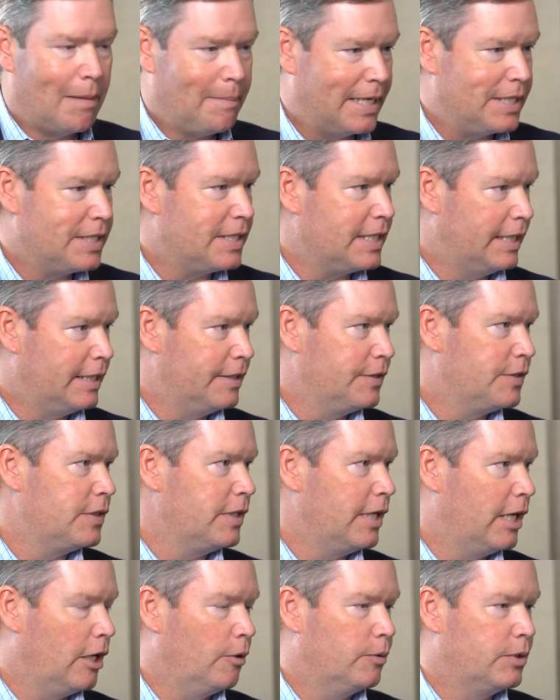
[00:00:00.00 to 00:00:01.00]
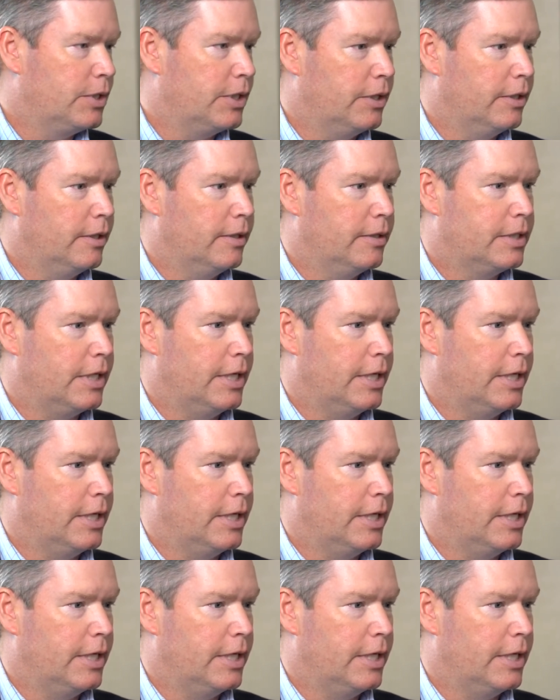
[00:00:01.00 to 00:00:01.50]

MSCs,